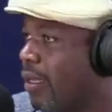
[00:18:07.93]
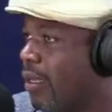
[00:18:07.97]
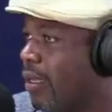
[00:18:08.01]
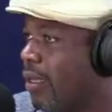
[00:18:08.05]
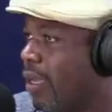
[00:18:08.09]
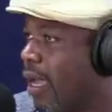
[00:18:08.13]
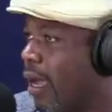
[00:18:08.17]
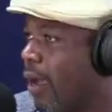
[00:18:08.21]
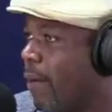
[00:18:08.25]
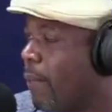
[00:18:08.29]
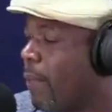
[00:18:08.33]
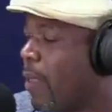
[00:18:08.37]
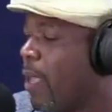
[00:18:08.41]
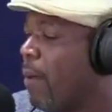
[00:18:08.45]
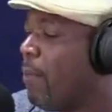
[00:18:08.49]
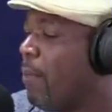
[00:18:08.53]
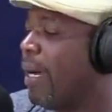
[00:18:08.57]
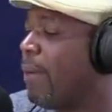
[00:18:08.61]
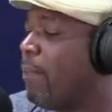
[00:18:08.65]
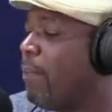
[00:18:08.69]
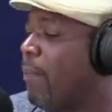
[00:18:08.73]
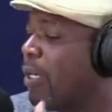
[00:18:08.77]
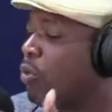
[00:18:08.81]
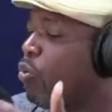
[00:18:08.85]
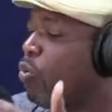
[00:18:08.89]
Yeah,
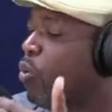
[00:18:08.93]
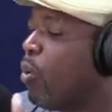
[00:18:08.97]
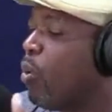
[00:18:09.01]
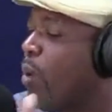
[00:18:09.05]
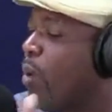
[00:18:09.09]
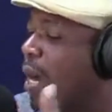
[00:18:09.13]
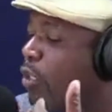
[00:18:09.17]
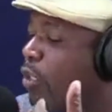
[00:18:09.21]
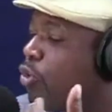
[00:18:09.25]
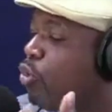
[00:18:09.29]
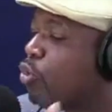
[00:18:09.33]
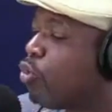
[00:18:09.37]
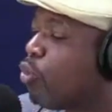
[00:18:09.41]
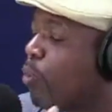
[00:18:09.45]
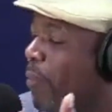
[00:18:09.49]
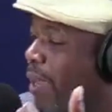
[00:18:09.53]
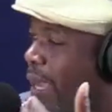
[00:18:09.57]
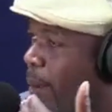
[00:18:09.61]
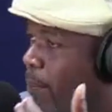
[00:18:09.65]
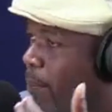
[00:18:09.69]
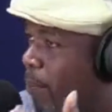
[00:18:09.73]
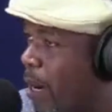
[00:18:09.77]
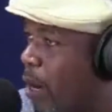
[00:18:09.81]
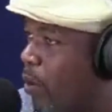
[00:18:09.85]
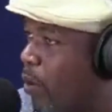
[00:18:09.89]
but we want you to be
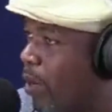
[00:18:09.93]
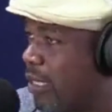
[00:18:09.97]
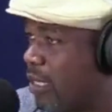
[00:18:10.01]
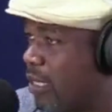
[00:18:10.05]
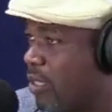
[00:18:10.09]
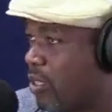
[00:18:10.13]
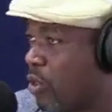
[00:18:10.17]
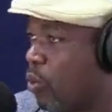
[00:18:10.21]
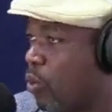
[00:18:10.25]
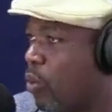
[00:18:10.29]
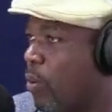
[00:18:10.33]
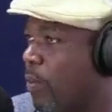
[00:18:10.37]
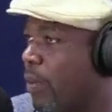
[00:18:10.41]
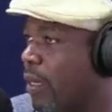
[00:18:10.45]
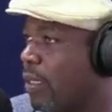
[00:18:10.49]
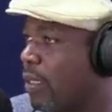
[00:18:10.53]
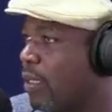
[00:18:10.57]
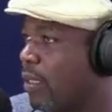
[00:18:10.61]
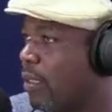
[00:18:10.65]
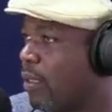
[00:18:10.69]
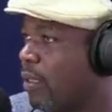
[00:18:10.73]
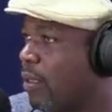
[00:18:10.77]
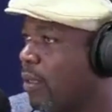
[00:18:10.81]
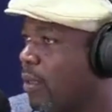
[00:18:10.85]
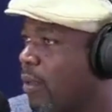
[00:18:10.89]
empowered as a woman.
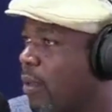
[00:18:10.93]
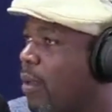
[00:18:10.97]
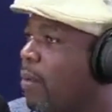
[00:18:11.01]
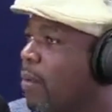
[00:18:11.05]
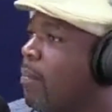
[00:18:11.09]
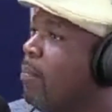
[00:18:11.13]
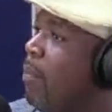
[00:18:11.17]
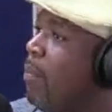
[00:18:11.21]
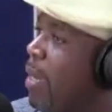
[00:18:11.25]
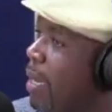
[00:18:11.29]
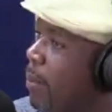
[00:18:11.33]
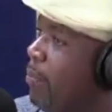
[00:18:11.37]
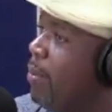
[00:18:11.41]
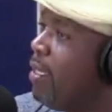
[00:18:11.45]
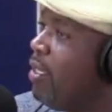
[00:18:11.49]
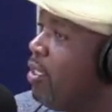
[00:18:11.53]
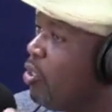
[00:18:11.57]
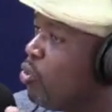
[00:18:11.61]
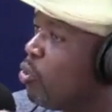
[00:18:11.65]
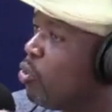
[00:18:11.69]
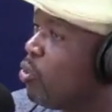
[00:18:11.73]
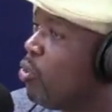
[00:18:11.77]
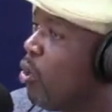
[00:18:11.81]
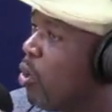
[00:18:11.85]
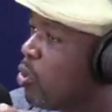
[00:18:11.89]
Maybe
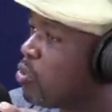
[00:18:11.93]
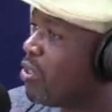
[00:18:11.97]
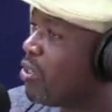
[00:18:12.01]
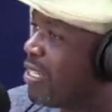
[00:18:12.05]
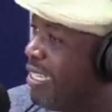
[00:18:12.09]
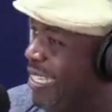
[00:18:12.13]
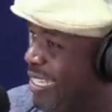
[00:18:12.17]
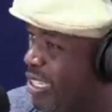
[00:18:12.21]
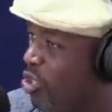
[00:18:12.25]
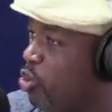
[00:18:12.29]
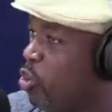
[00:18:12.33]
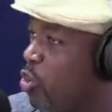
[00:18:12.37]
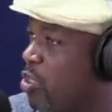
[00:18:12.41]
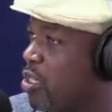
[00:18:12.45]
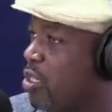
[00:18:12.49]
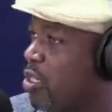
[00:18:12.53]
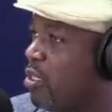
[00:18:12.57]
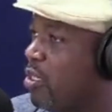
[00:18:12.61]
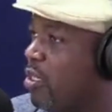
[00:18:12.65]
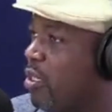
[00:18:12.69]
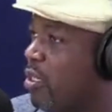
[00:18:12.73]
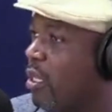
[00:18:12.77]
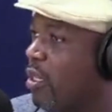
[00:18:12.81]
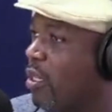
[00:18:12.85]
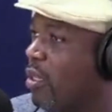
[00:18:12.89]
it will also reduce
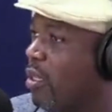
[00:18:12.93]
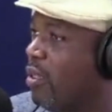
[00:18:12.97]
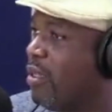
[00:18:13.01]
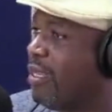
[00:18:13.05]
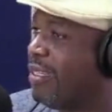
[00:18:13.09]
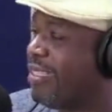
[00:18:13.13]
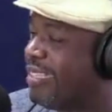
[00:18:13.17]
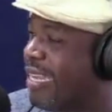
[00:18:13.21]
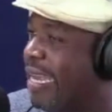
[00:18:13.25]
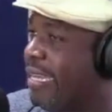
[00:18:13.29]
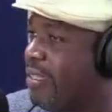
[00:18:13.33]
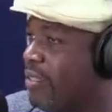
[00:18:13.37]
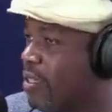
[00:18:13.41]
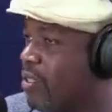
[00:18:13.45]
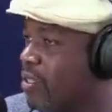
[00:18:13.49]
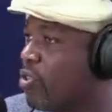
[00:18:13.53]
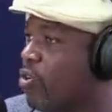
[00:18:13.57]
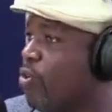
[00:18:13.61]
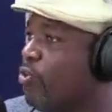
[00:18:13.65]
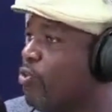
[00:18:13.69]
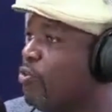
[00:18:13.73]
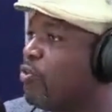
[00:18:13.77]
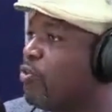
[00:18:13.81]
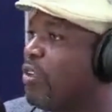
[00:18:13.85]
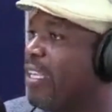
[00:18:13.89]
the chances
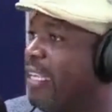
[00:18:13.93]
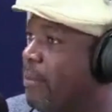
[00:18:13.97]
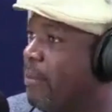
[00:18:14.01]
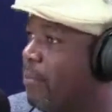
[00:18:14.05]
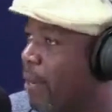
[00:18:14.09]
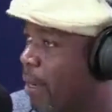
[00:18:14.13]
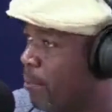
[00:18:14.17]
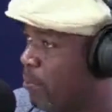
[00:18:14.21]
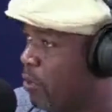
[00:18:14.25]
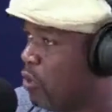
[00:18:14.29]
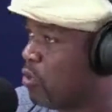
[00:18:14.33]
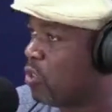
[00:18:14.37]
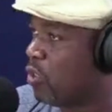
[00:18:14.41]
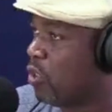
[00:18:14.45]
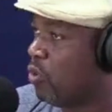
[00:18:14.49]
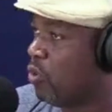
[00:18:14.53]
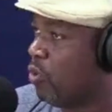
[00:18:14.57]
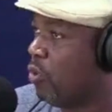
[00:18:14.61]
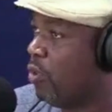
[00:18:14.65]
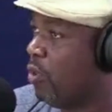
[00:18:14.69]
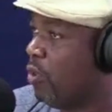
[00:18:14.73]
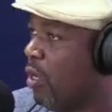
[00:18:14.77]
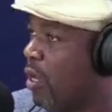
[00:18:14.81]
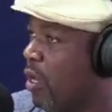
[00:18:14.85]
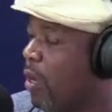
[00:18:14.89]
of him abusing
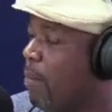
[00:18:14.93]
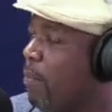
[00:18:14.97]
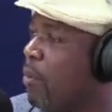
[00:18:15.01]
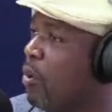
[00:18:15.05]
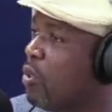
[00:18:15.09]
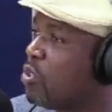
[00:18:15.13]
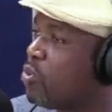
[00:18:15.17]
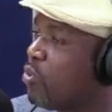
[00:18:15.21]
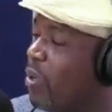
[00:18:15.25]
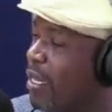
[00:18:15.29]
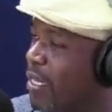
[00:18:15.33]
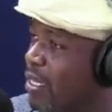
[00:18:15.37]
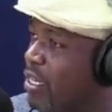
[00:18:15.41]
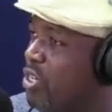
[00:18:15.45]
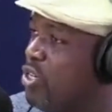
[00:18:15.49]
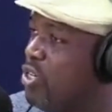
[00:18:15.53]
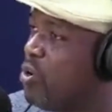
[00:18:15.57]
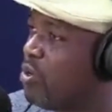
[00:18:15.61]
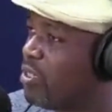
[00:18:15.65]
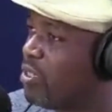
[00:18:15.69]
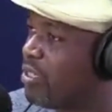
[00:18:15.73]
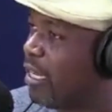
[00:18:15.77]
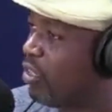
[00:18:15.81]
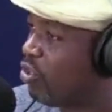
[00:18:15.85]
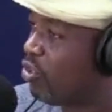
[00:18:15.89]
you. Because when he
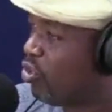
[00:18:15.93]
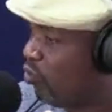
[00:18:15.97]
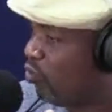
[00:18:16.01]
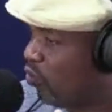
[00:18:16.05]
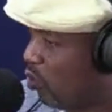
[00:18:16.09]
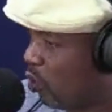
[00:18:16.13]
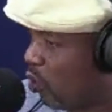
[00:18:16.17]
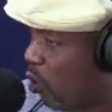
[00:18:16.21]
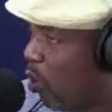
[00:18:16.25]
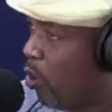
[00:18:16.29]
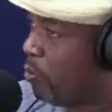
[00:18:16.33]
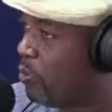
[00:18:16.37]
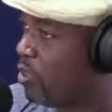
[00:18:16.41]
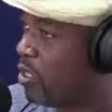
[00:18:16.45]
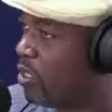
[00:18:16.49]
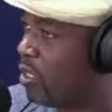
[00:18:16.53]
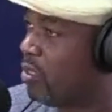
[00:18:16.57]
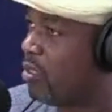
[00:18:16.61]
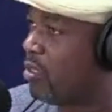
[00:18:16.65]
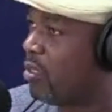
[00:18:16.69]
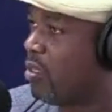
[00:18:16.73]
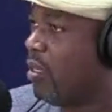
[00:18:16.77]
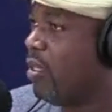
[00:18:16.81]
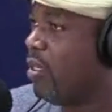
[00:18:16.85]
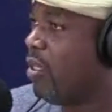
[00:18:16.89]
knows that you've got
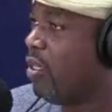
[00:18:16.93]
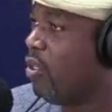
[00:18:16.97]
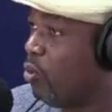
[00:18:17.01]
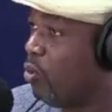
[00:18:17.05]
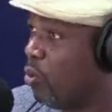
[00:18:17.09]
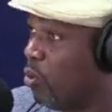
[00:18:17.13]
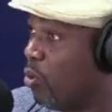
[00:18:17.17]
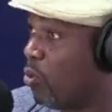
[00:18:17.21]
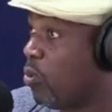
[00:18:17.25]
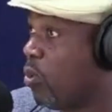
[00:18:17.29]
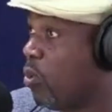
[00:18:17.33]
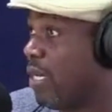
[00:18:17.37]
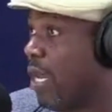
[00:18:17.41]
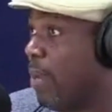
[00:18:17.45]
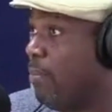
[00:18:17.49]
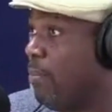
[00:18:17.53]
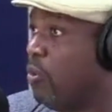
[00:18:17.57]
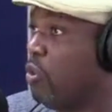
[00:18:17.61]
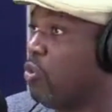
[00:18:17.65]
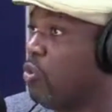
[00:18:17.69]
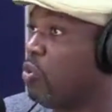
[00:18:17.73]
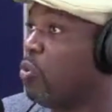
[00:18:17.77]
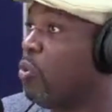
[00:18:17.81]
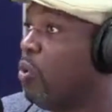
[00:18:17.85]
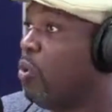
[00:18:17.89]
options, he will not
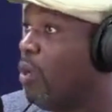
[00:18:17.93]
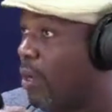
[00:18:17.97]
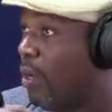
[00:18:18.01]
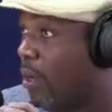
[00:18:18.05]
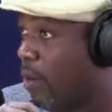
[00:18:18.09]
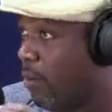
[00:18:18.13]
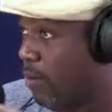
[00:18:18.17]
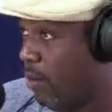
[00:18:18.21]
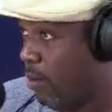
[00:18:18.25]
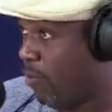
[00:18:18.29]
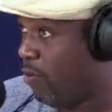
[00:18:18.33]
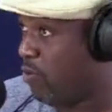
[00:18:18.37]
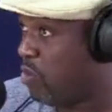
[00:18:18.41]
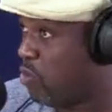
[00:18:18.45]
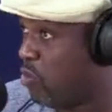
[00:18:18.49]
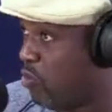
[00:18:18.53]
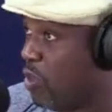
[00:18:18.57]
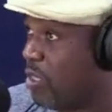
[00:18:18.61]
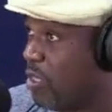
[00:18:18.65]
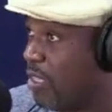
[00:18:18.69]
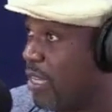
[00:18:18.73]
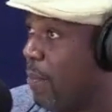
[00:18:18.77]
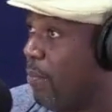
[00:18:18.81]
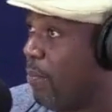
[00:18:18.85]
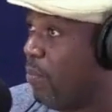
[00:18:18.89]
abuse you.
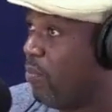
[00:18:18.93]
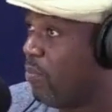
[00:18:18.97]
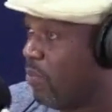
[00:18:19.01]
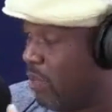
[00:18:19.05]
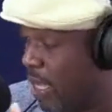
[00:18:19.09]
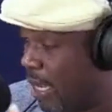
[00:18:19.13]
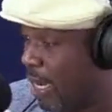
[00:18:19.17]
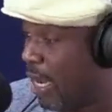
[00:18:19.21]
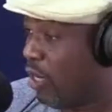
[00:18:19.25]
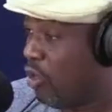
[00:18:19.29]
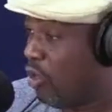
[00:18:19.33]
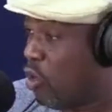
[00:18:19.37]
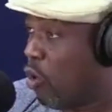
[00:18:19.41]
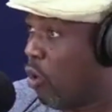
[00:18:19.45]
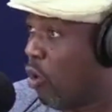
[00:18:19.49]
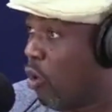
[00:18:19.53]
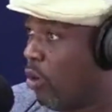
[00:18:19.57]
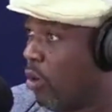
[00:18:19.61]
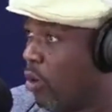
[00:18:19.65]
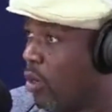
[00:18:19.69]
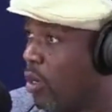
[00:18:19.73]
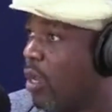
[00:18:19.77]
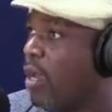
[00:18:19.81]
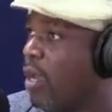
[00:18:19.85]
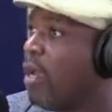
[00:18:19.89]
For some that I know,
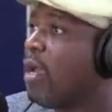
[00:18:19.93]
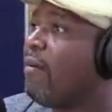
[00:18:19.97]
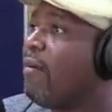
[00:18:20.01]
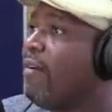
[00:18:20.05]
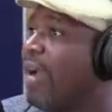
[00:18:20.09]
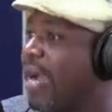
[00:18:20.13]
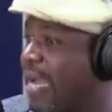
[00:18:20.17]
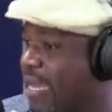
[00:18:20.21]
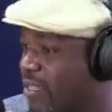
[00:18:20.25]
they